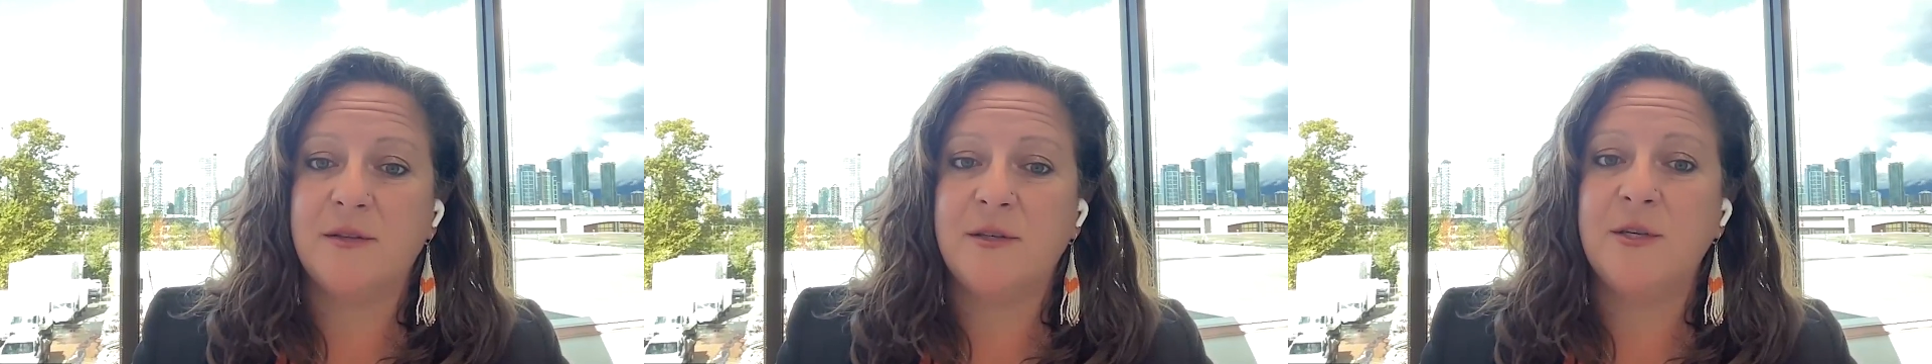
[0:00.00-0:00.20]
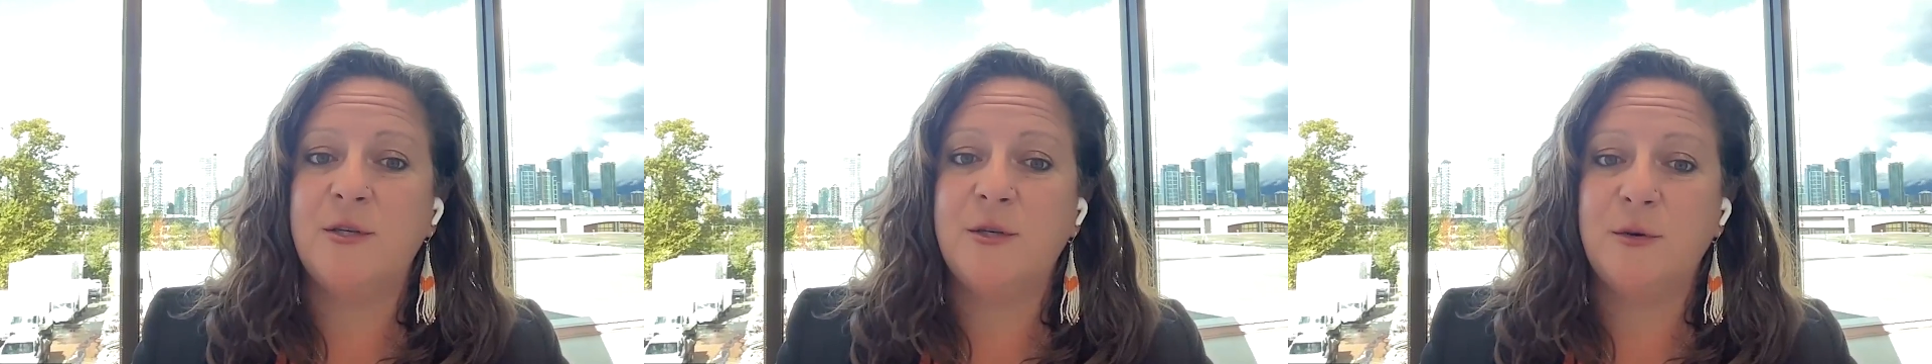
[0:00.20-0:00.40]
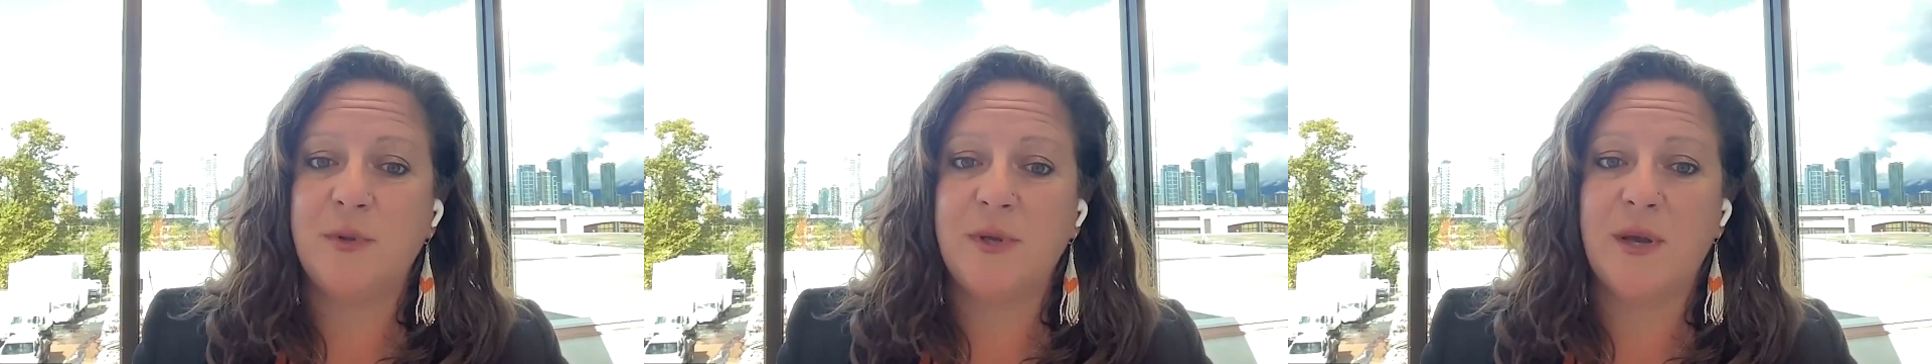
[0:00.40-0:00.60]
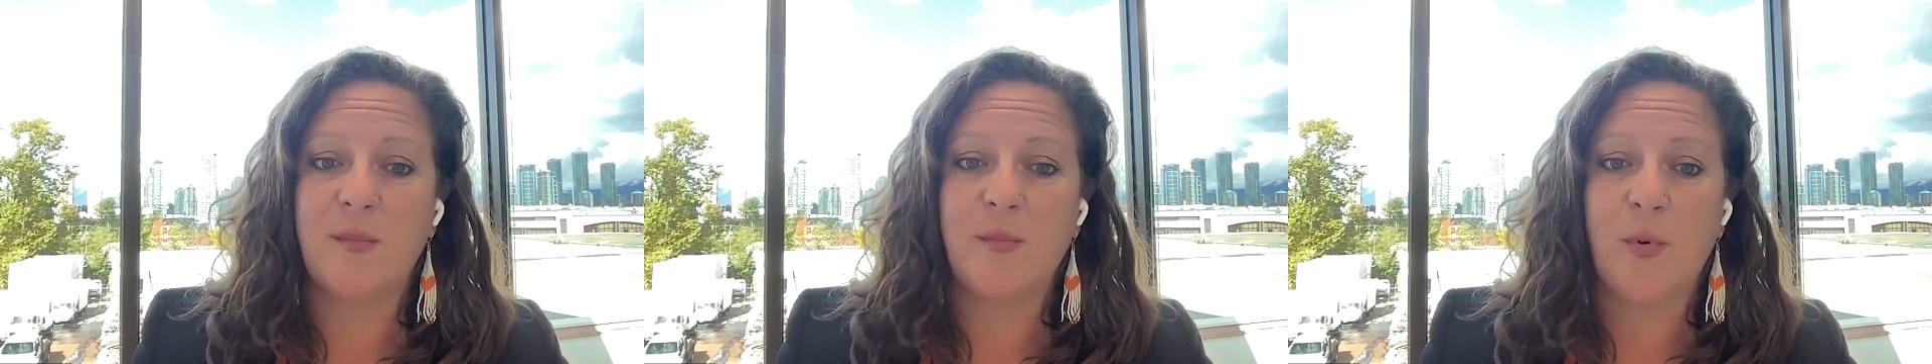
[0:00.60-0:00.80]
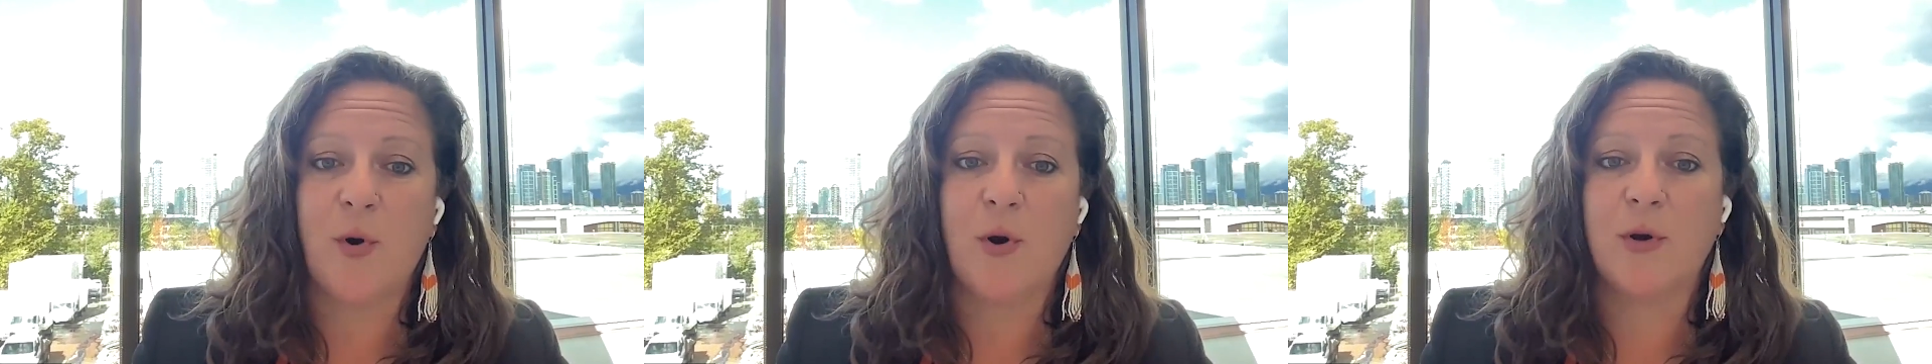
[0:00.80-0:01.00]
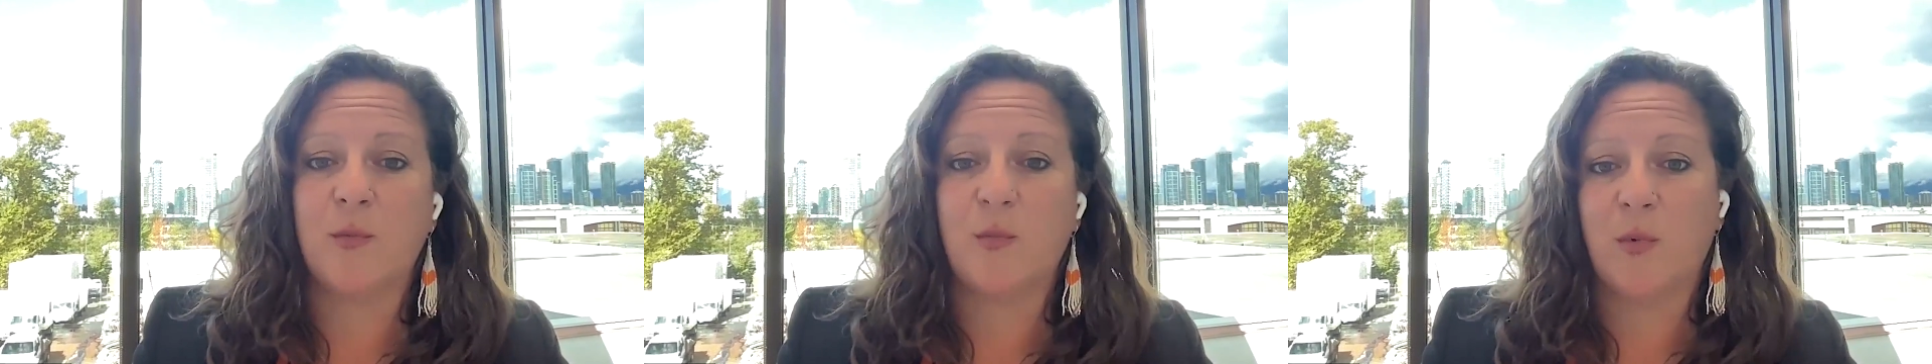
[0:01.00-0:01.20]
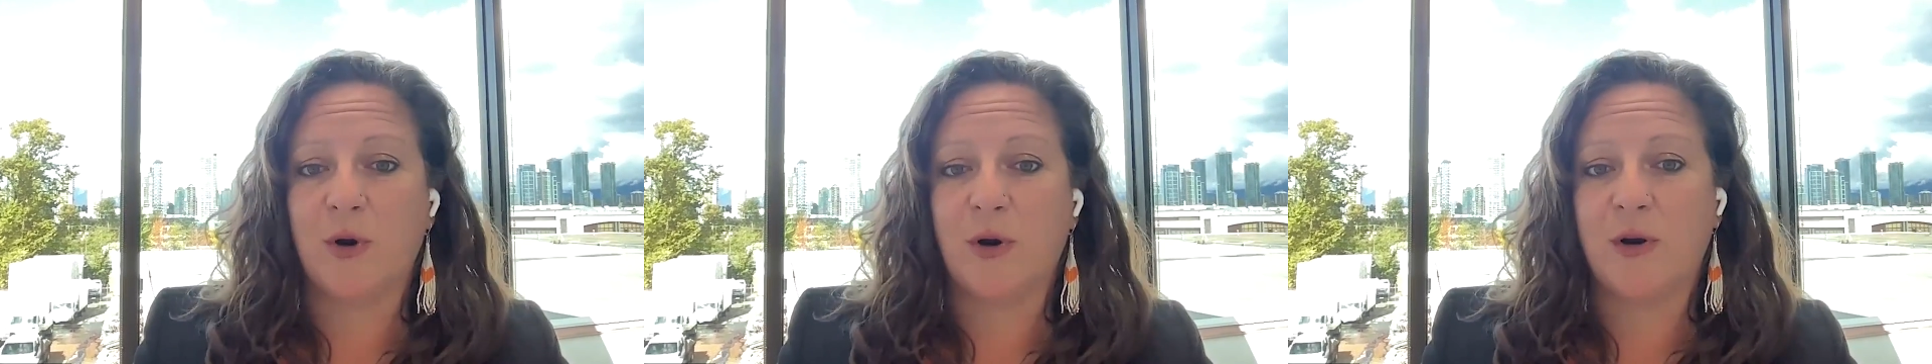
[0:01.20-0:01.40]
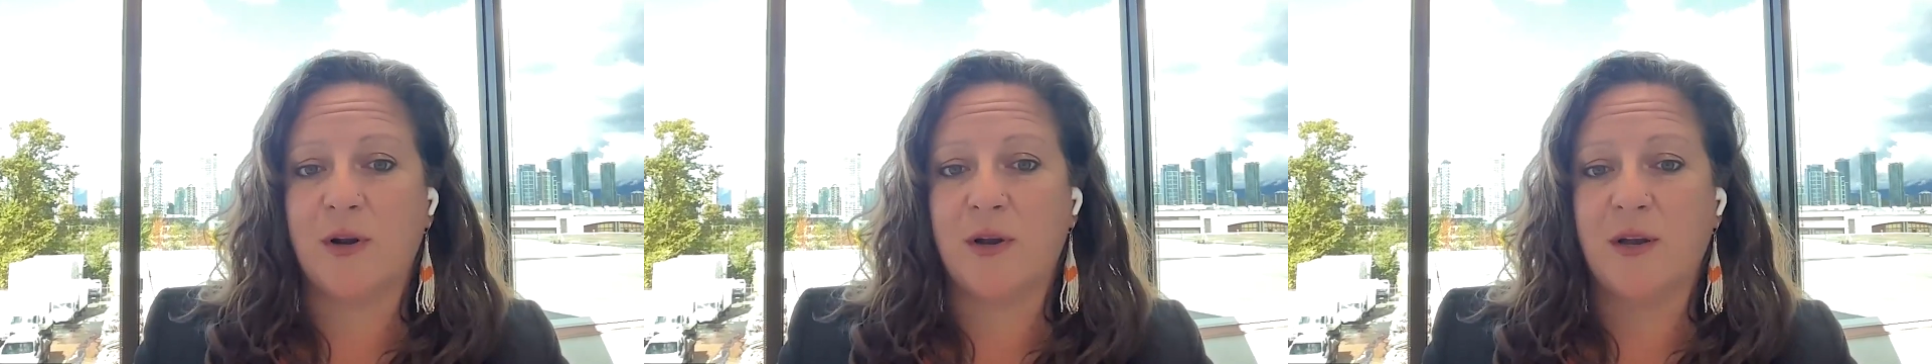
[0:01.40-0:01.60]
to do the important
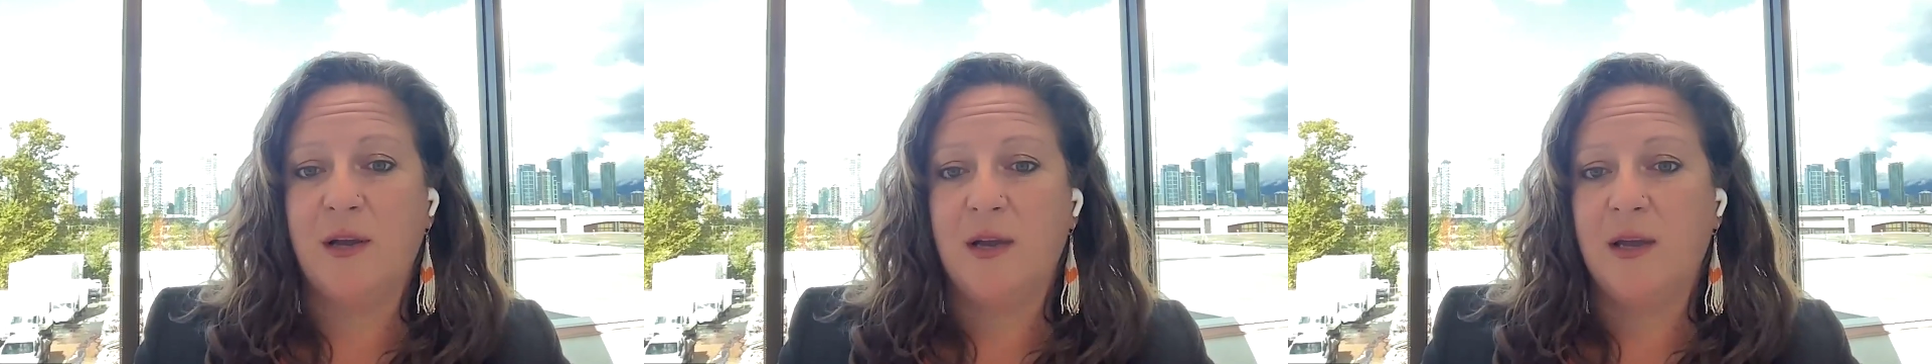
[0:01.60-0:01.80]
work.